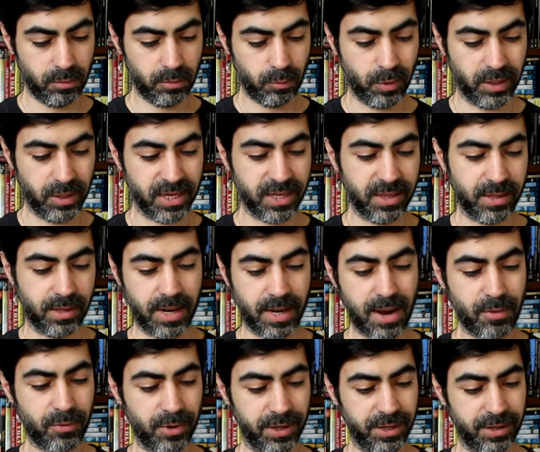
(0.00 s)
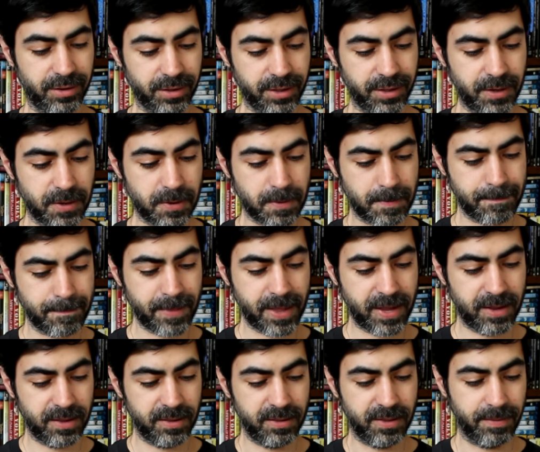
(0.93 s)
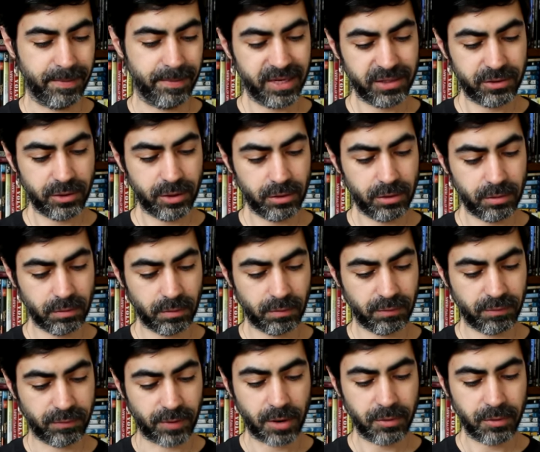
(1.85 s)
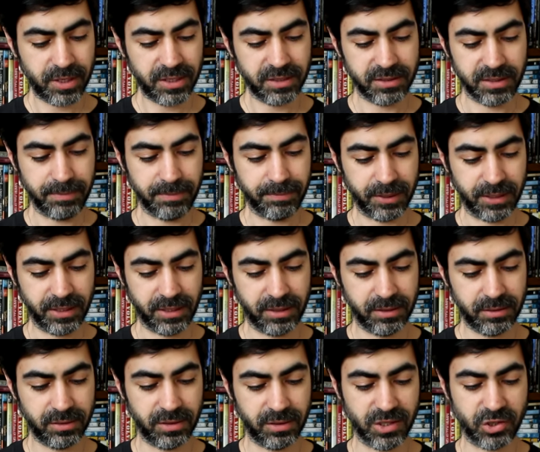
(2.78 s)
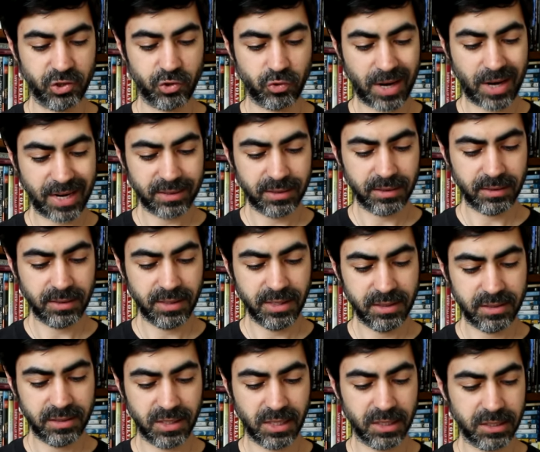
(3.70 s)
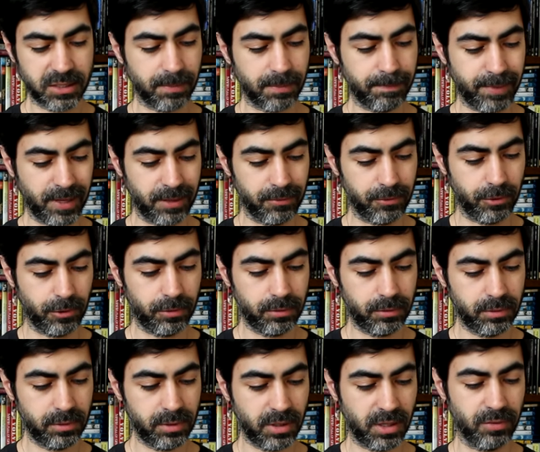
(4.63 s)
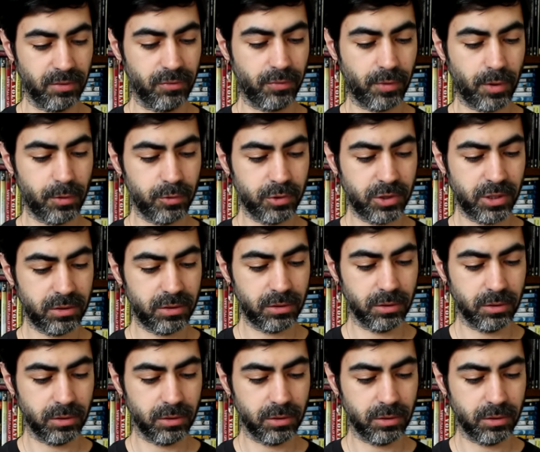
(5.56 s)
We get the narrator here. Demetrio, frowning deeply, distractedly takes a pebble and throws it